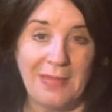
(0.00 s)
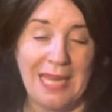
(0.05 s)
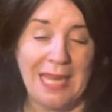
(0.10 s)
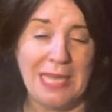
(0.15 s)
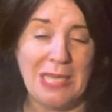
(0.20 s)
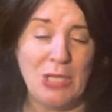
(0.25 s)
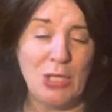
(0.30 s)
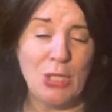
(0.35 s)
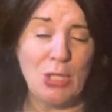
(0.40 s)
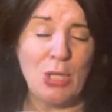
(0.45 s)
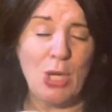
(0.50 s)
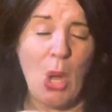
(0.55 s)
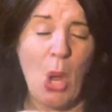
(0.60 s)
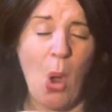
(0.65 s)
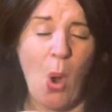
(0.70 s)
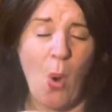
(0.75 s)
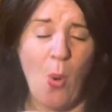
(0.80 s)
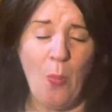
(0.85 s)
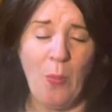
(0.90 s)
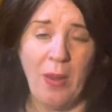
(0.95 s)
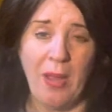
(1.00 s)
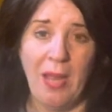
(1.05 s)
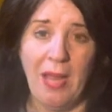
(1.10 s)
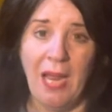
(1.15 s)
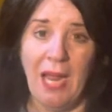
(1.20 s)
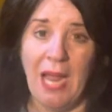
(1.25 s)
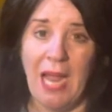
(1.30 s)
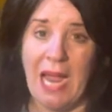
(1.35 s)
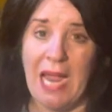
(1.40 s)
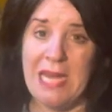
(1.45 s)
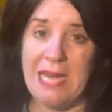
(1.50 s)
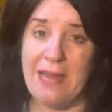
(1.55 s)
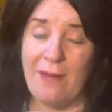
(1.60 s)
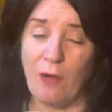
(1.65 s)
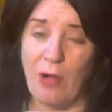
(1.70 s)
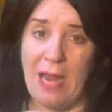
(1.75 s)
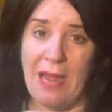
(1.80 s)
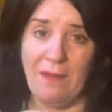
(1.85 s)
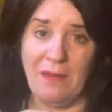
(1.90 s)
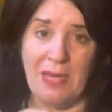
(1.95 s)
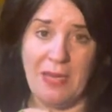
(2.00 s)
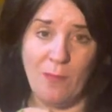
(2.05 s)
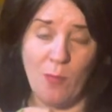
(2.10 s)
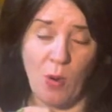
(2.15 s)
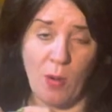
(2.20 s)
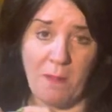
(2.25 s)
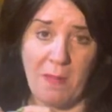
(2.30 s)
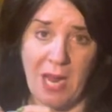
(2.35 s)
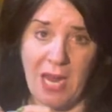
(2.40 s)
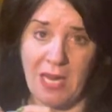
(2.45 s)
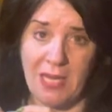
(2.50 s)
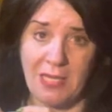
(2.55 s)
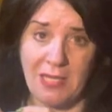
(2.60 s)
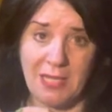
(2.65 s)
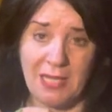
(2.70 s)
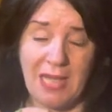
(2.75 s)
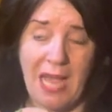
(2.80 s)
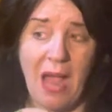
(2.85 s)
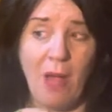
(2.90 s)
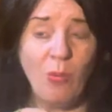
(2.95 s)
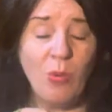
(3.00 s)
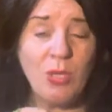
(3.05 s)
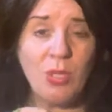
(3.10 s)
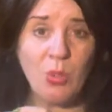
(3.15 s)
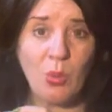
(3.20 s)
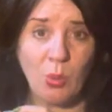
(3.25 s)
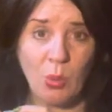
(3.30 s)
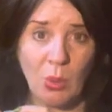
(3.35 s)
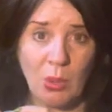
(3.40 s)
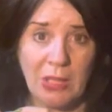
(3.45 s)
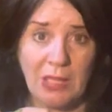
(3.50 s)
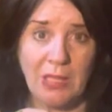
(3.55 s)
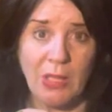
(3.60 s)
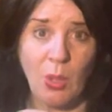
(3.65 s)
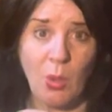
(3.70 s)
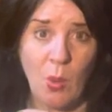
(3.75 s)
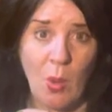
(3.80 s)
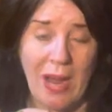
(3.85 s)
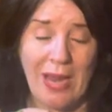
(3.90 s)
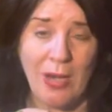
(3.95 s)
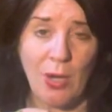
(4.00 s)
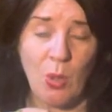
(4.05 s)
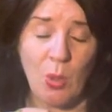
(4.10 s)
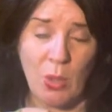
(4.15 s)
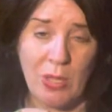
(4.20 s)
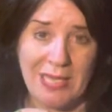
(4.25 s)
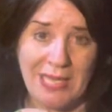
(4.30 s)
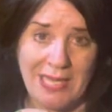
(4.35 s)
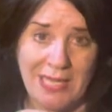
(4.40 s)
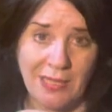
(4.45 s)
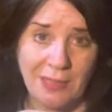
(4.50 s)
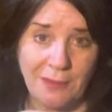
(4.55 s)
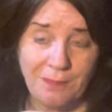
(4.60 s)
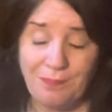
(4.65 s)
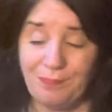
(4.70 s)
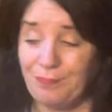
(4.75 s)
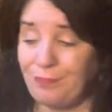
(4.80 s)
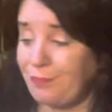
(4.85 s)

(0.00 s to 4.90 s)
I just hope I never have any more mice. That was really quite an ordeal.